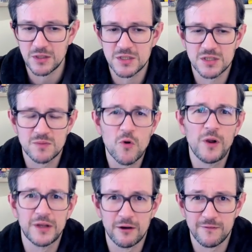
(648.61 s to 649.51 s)
it's
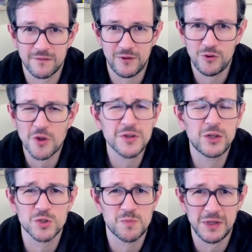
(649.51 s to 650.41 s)
small enough. You don't
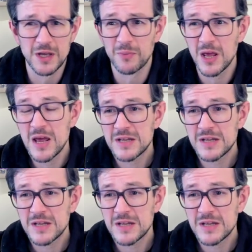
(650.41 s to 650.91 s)
need to speed up.